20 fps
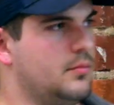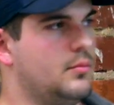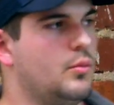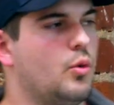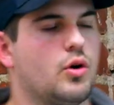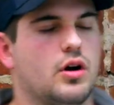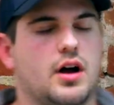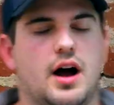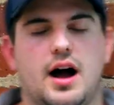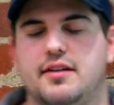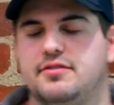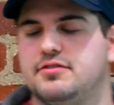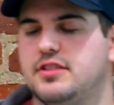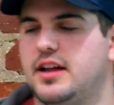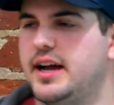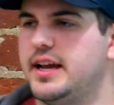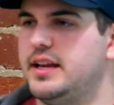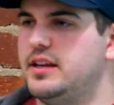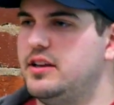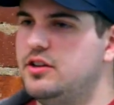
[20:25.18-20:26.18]
more
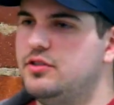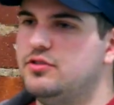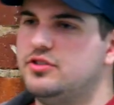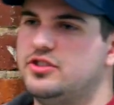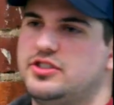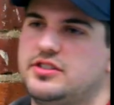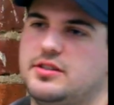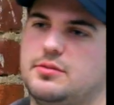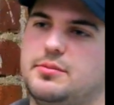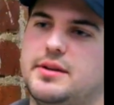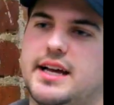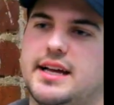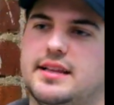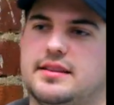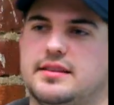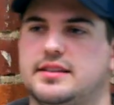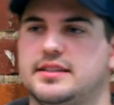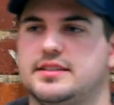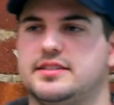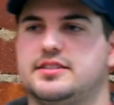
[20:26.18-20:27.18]
offline use, and we
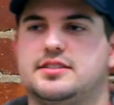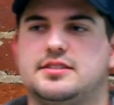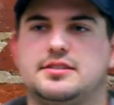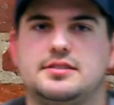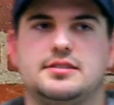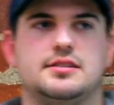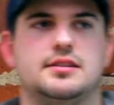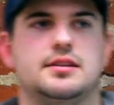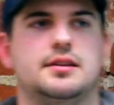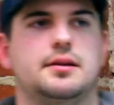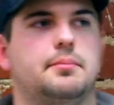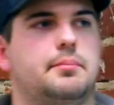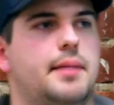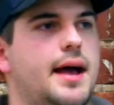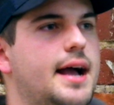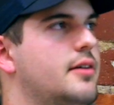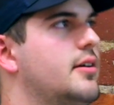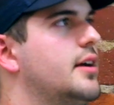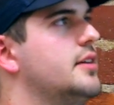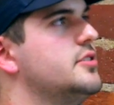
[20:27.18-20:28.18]
got this
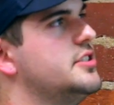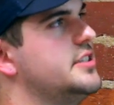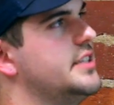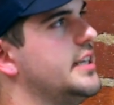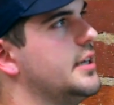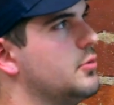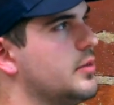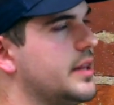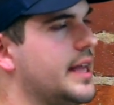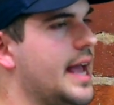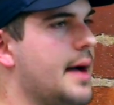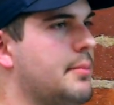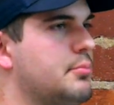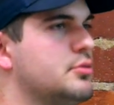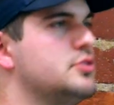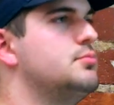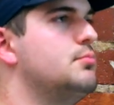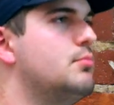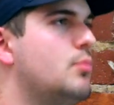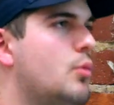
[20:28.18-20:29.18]
background sync where the
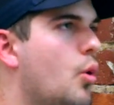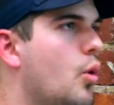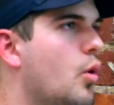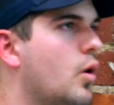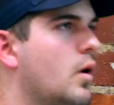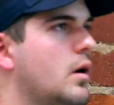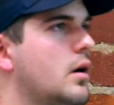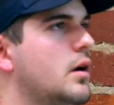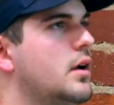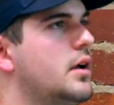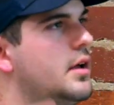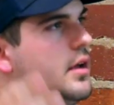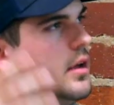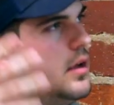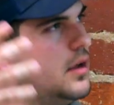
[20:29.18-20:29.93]
app was more